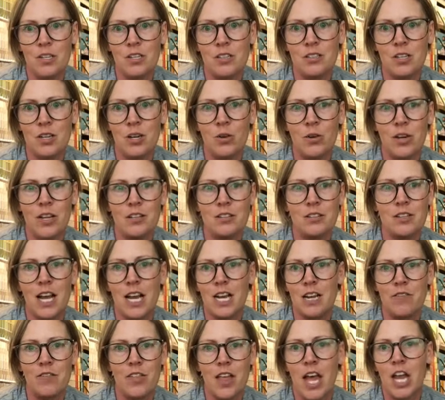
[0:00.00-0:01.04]
So it's
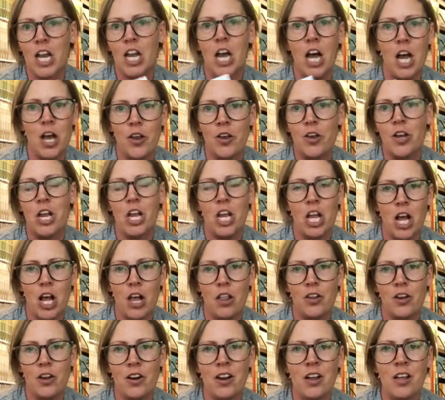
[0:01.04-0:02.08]
kind of that
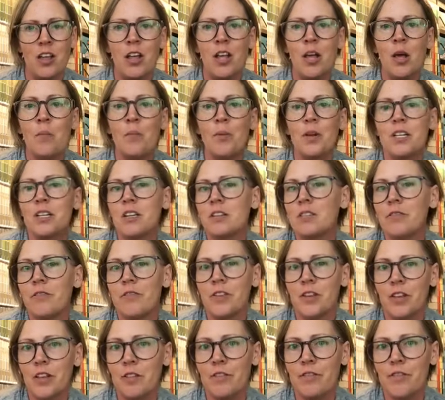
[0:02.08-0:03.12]
uncolor, but it doesn't
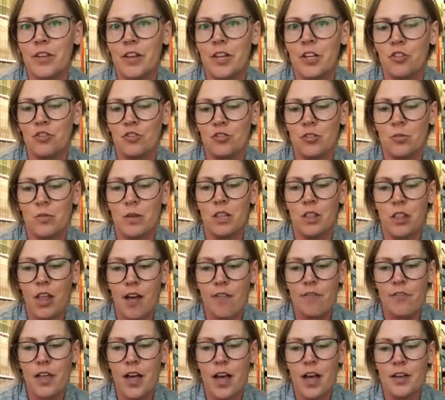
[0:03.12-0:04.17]
feel unfinished. So we
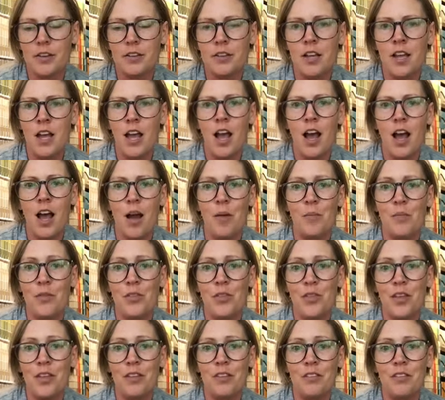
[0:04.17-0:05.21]
love that.
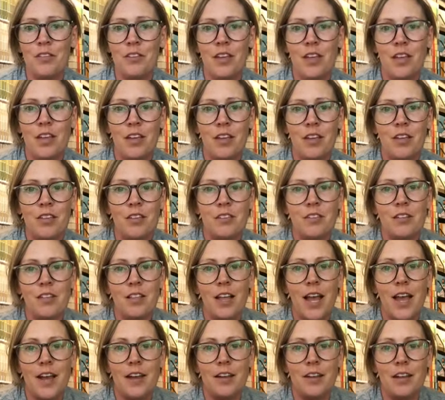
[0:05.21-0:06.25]
This is
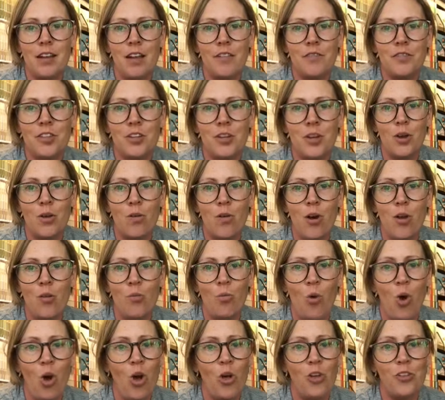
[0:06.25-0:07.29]
light enough go
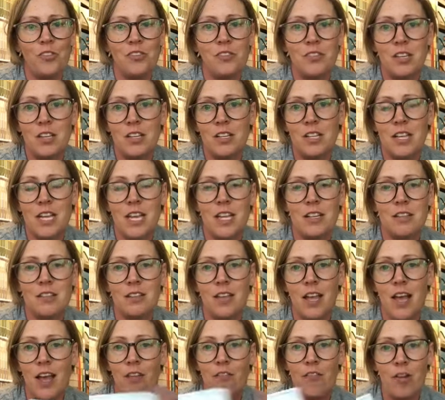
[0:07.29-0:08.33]
on walls,
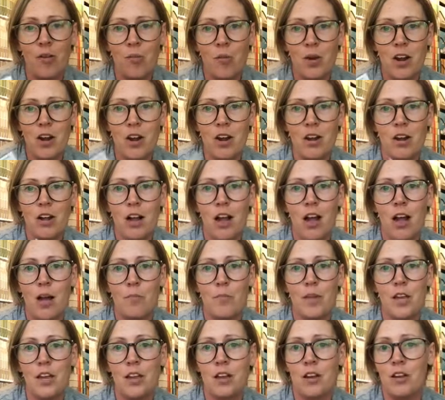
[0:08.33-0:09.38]
ceilings, everywhere.
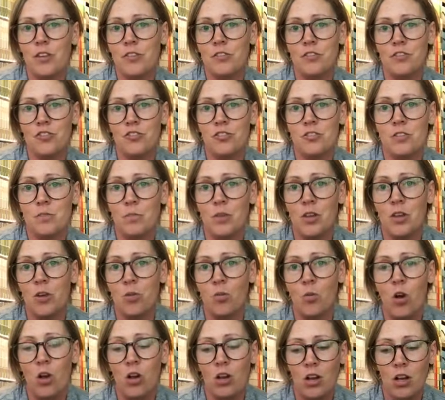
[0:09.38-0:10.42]
It could also just be
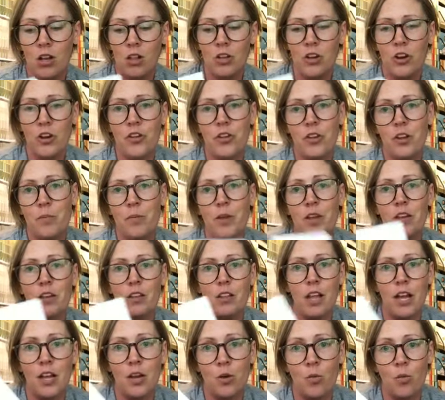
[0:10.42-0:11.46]
your wall color. You could pick a
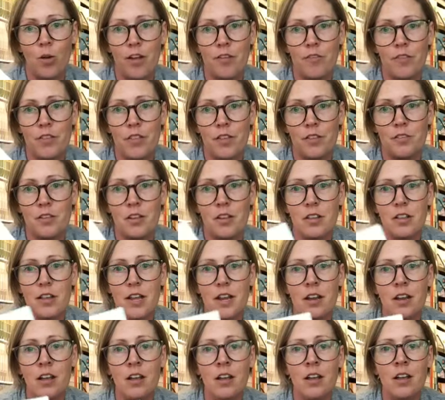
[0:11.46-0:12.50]
lighter white for the
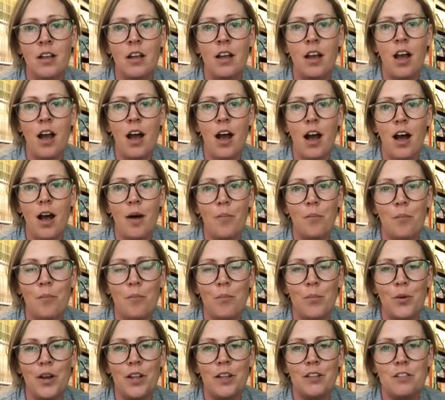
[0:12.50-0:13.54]
ceiling.
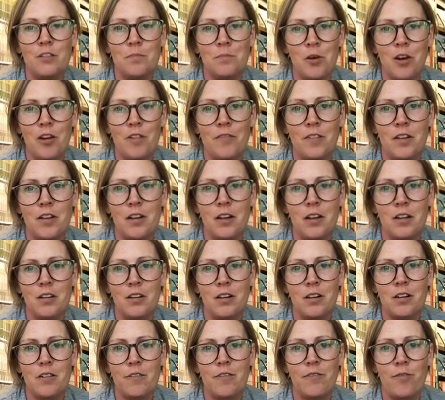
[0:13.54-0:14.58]
But it's a perfect
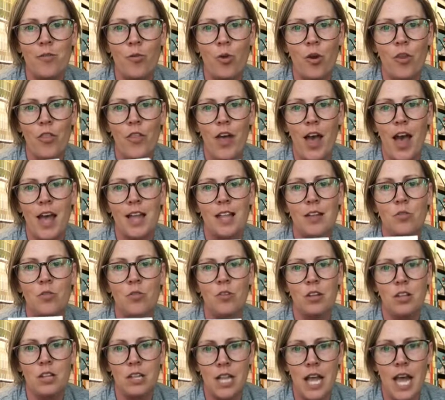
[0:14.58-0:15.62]
color for that
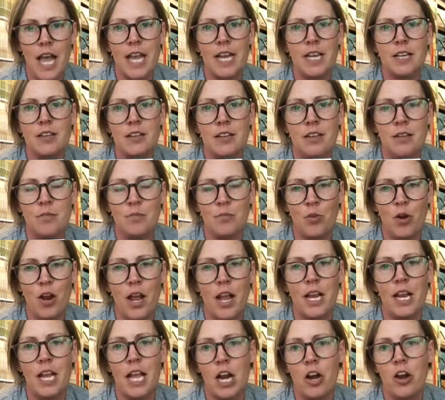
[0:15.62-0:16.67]
light,
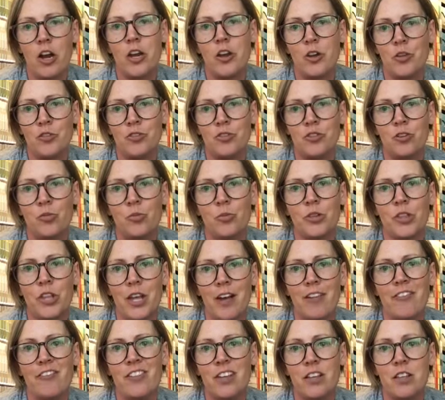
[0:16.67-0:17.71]
bright, airy neutral
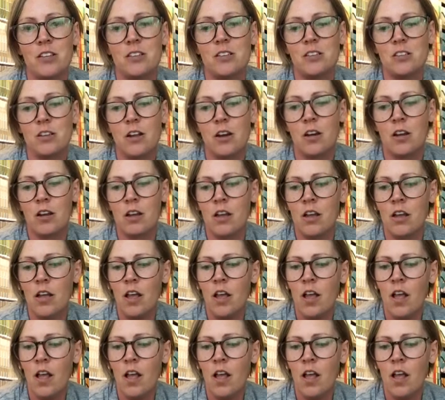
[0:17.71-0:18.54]
without feeling stark.